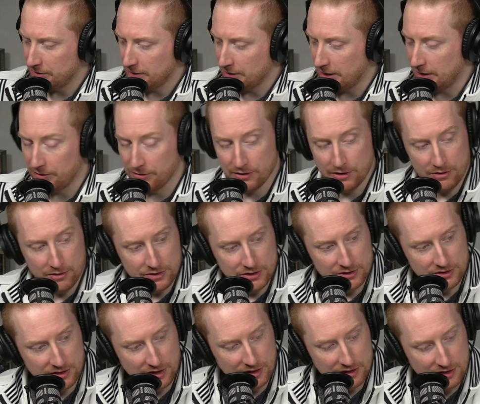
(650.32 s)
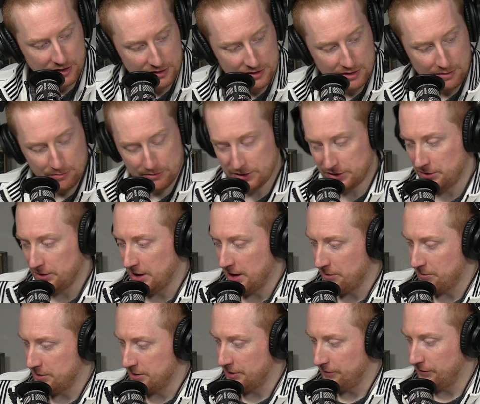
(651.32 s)
I don't know. It does something to that
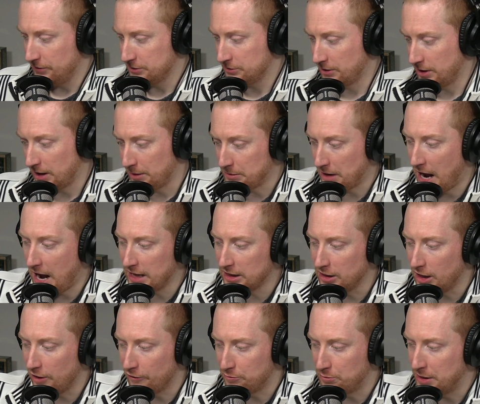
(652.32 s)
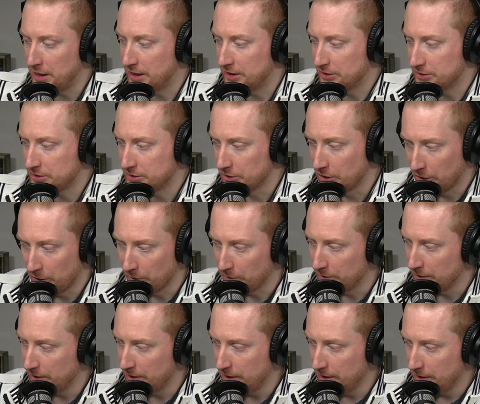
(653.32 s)
one. It feels great. I mean, I love pins, so
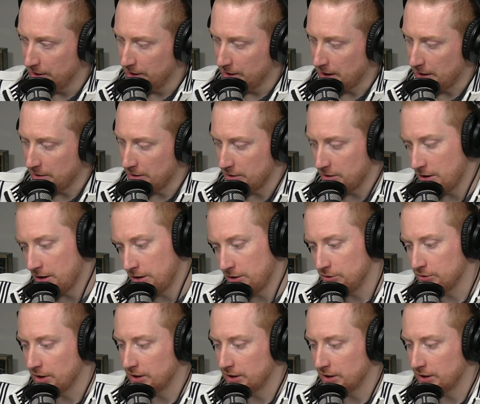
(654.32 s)
you